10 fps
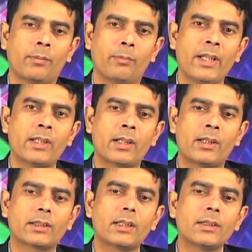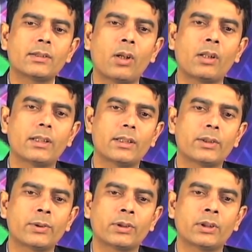major discussions on these
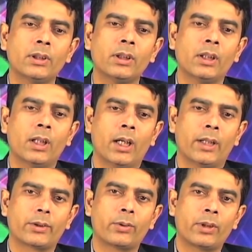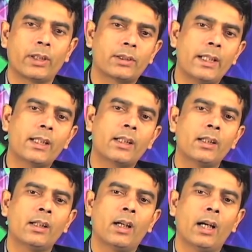issues through this link,
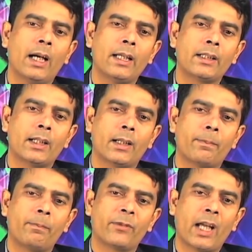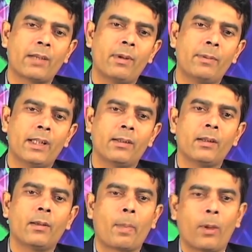and that will be
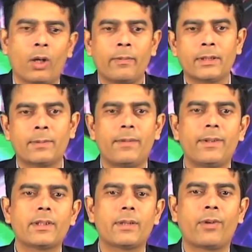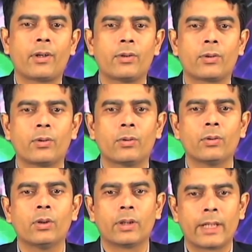always beneficial for you to
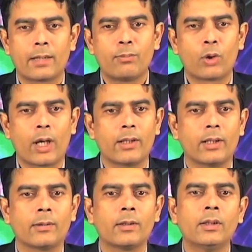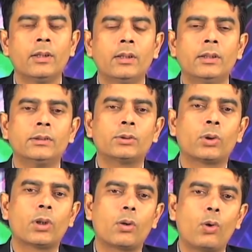get more idea.
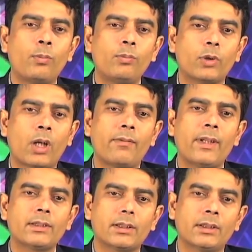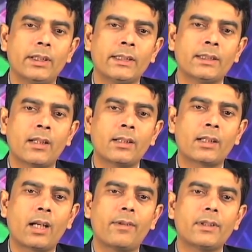So, the Rome Convention is another
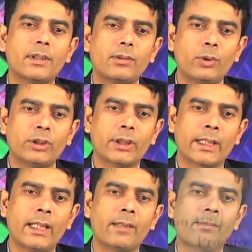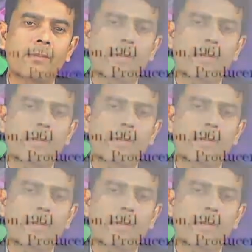convention which again